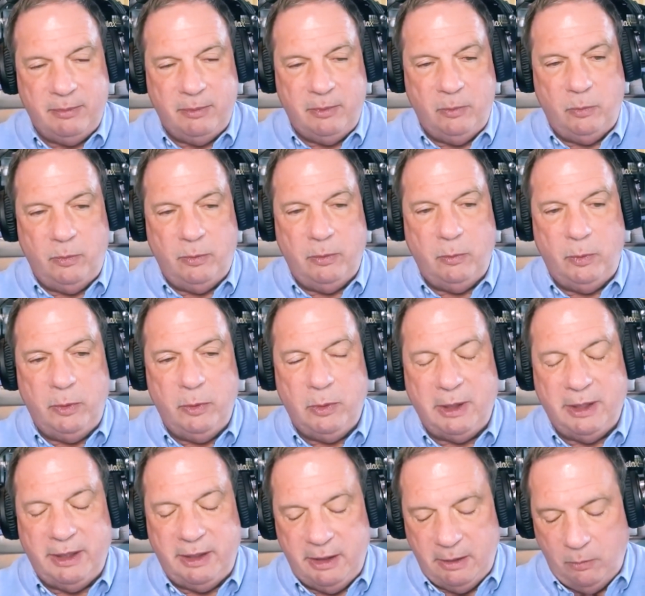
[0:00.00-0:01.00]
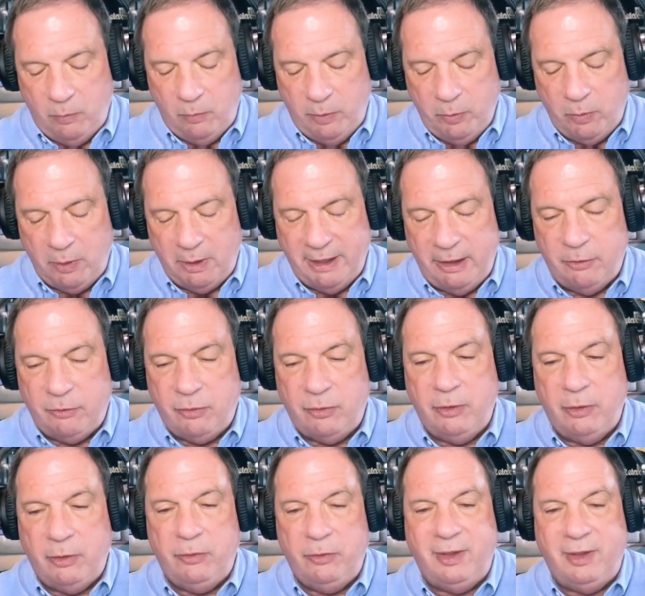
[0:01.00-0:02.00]
we will
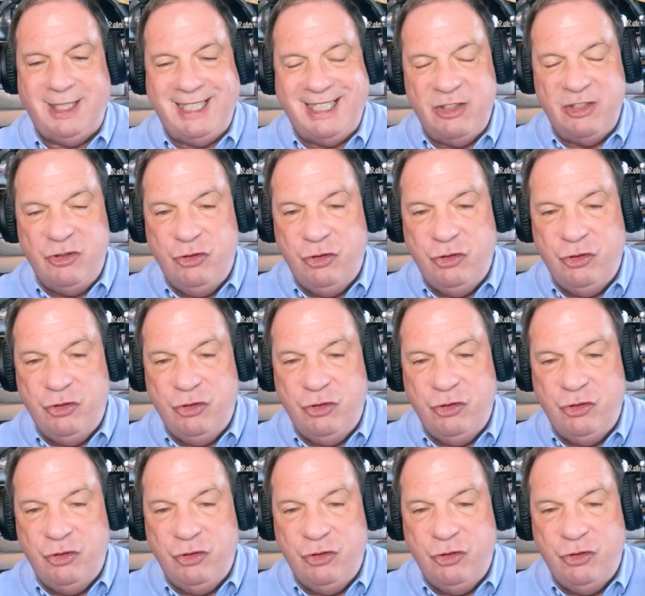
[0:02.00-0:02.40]
introduce it in